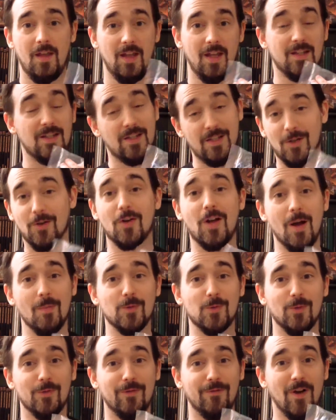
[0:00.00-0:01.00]
it still
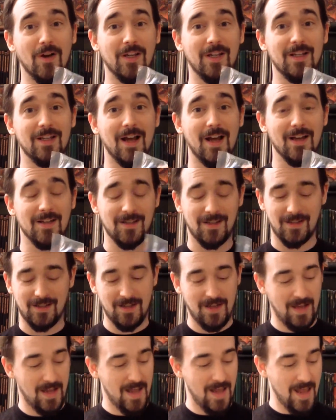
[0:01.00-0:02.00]
comes with funky
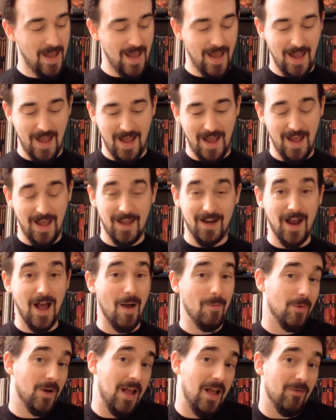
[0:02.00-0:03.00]
dice and
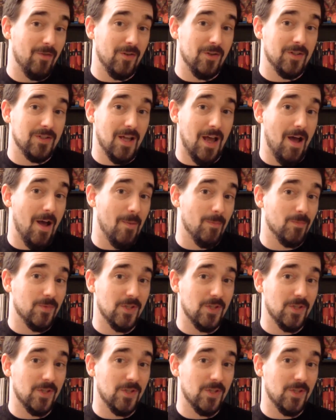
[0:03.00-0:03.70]
I'm going to have a good time.